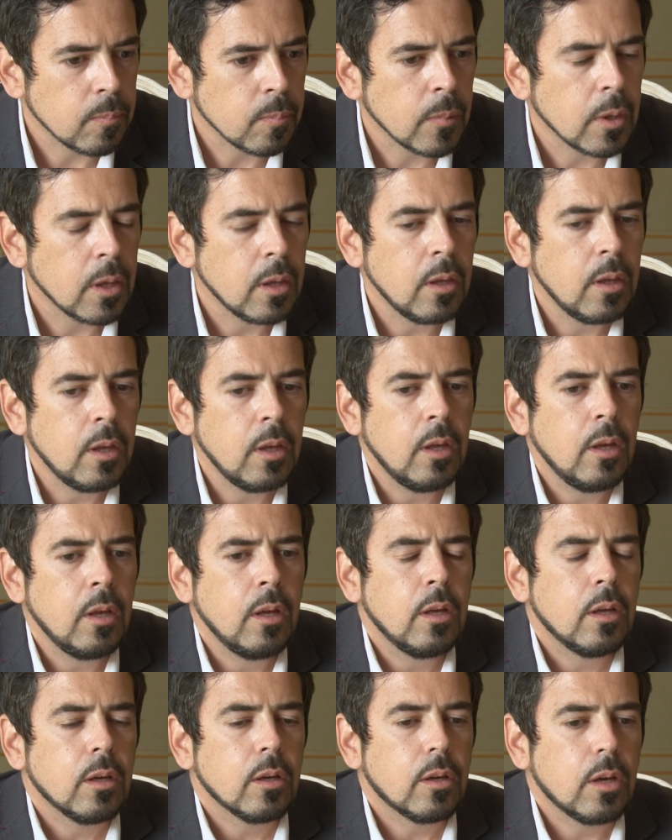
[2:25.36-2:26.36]
at the moment?
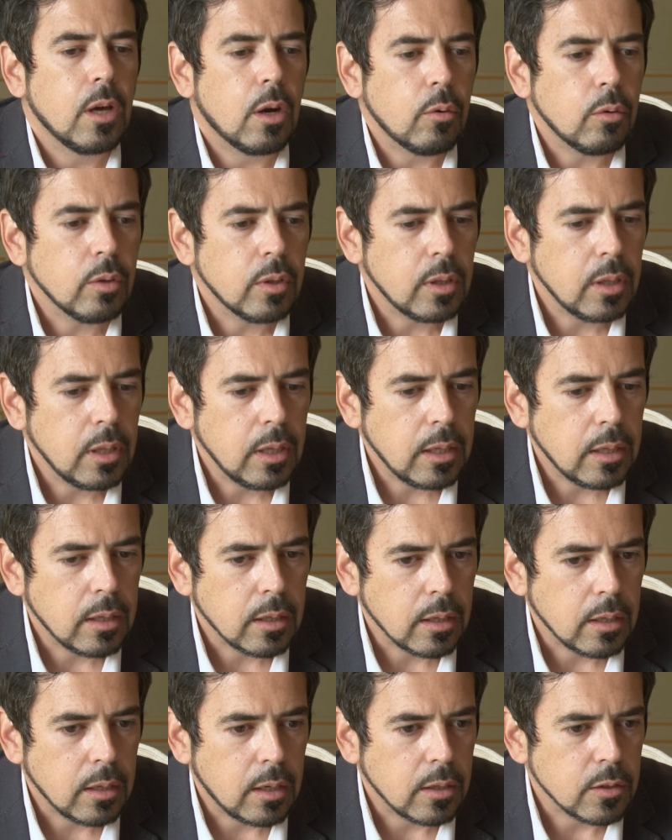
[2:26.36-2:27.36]
Currently,
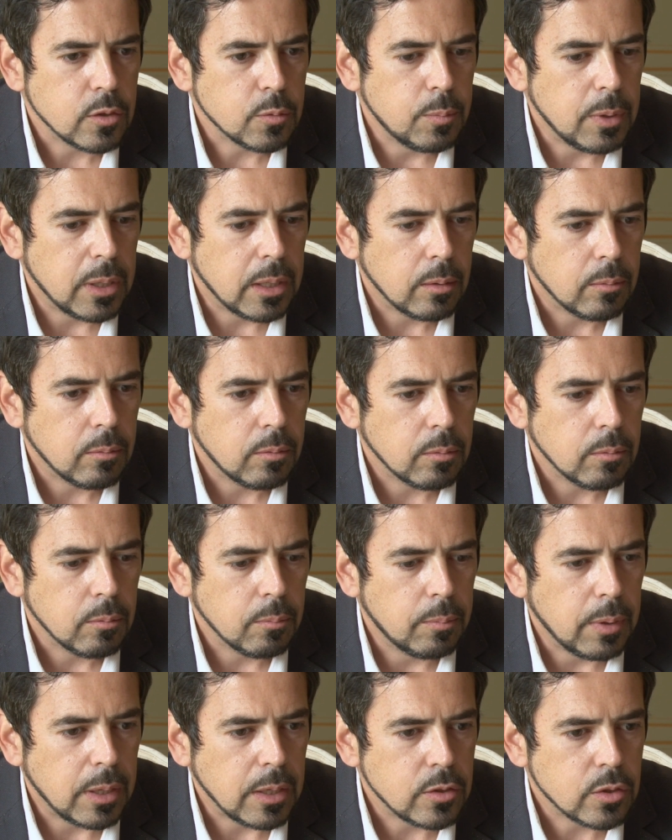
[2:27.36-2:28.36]
it has been
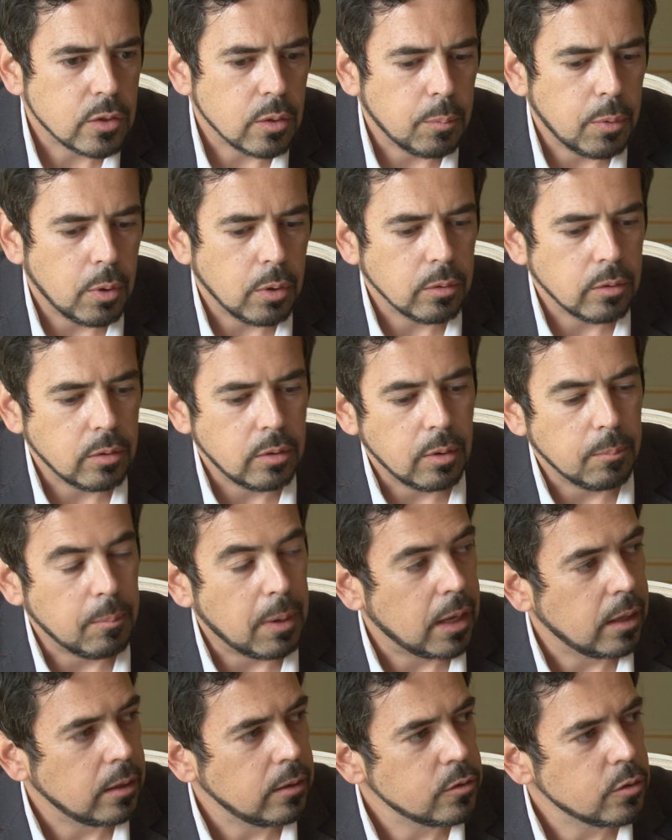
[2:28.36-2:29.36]
based upon
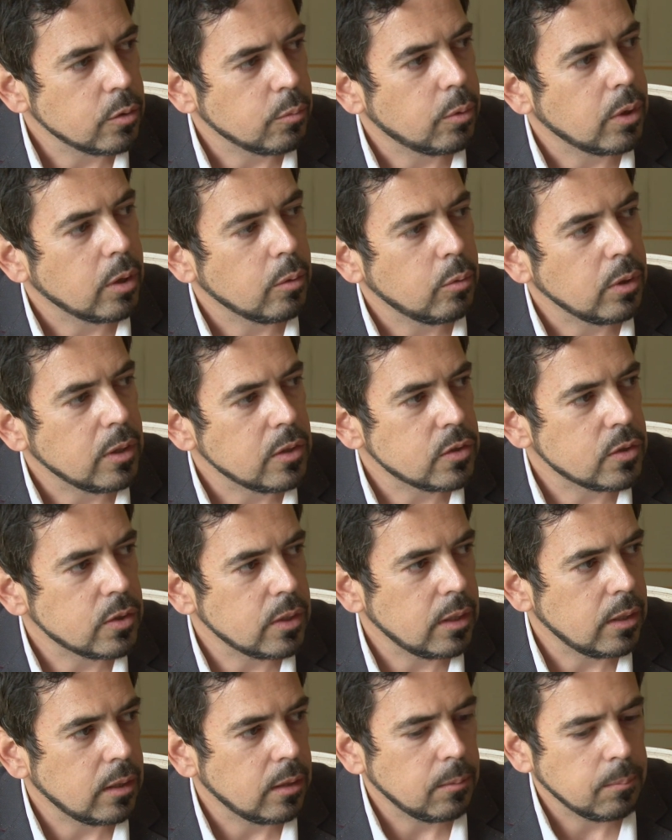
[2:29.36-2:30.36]
demand, so where we
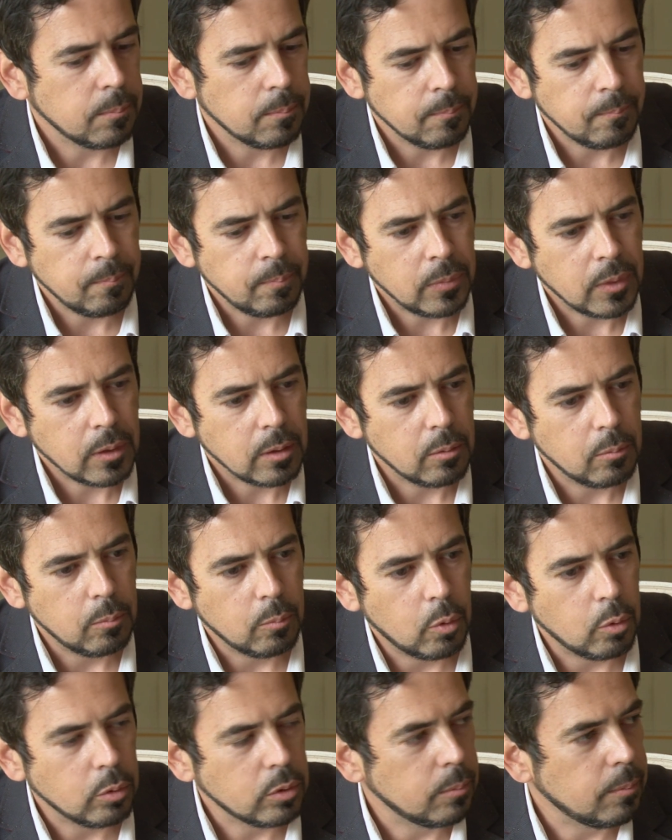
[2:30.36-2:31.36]
see
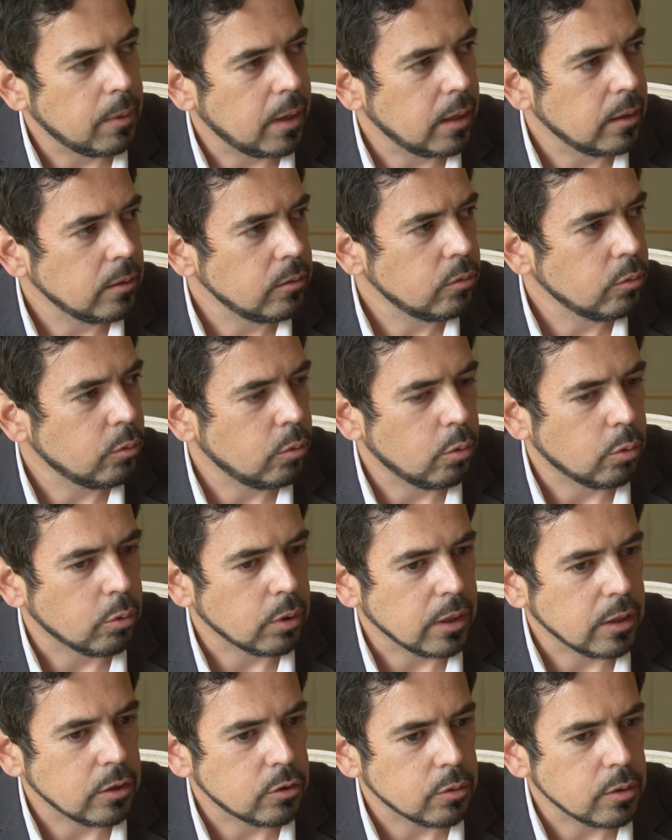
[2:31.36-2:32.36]
more demand
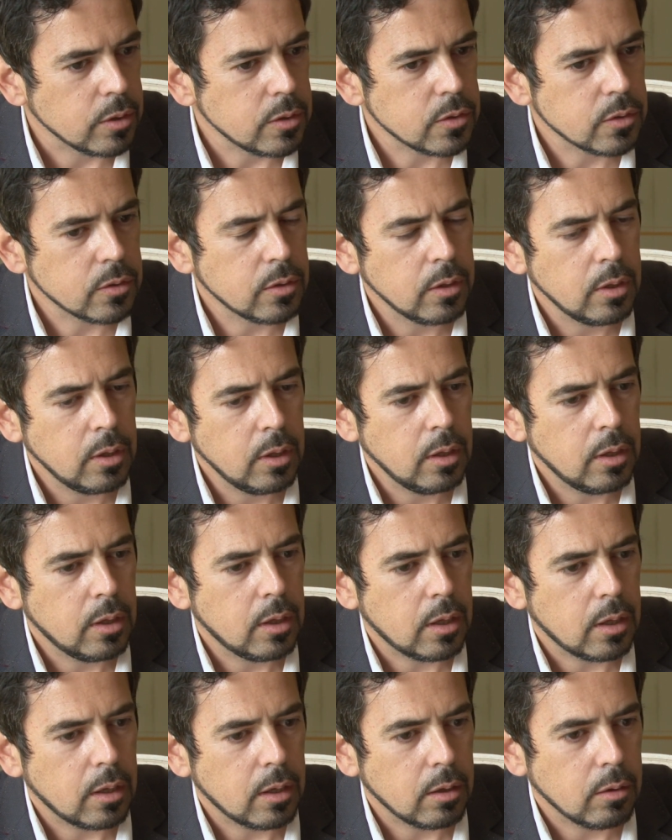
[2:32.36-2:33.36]
or interest,
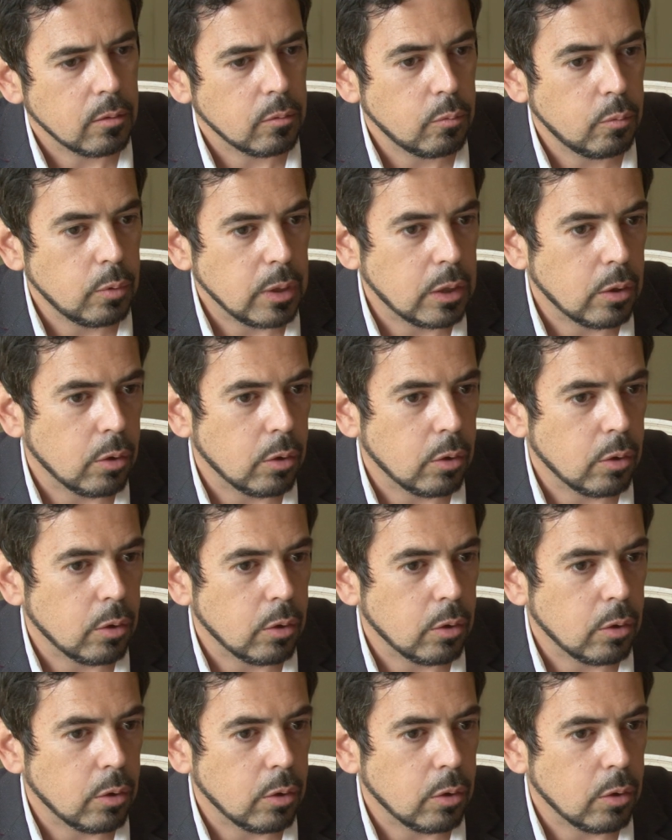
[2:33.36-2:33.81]
uh, we